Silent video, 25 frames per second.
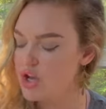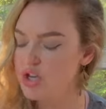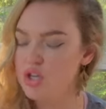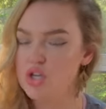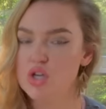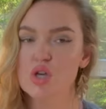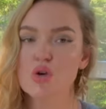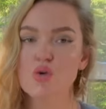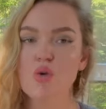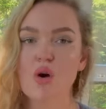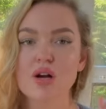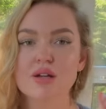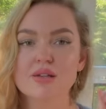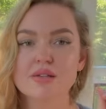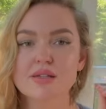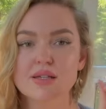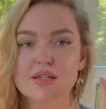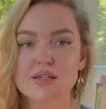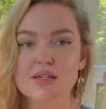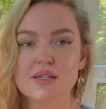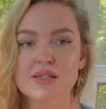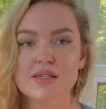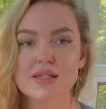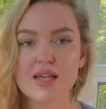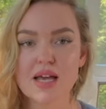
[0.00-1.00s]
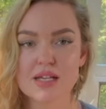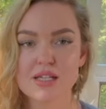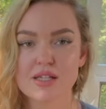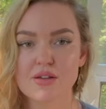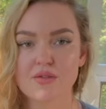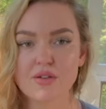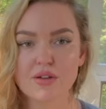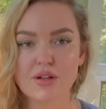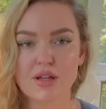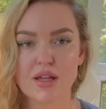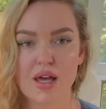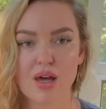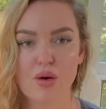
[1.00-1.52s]
you are
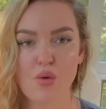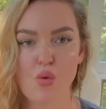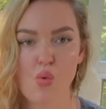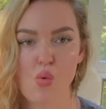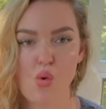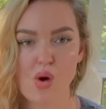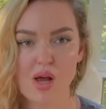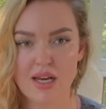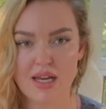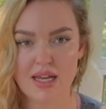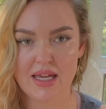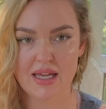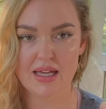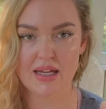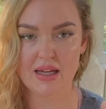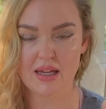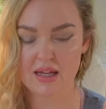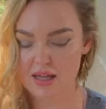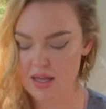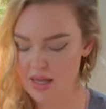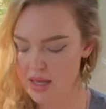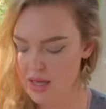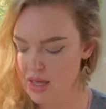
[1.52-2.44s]
successfully winning